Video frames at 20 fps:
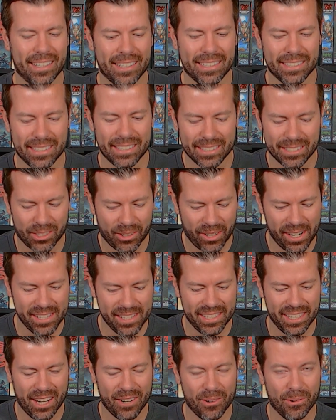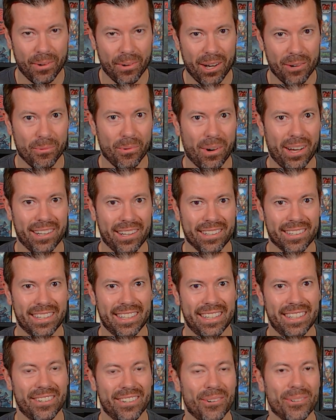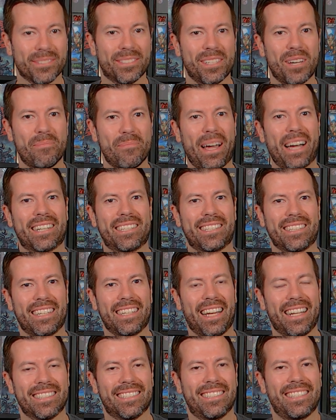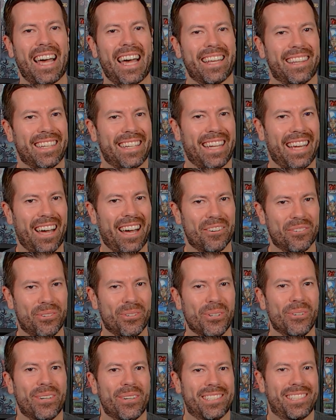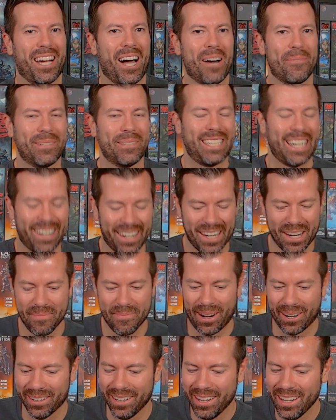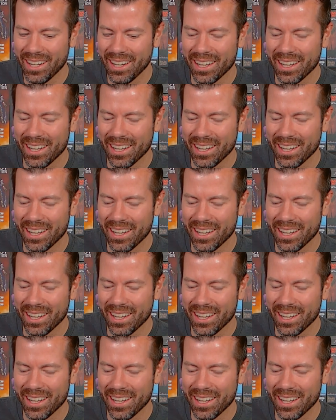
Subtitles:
it's crazy how well it holds up, actually, and sadly how true its commentary about